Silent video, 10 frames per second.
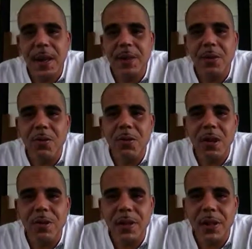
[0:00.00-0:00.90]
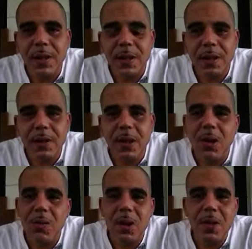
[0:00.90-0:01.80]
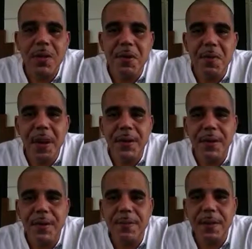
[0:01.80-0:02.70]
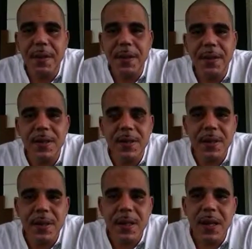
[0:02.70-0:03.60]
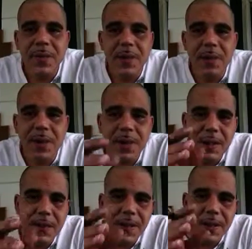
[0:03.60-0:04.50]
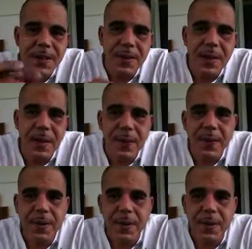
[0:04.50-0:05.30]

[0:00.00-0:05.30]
And don't worry about nothing, because if you believe in yourself,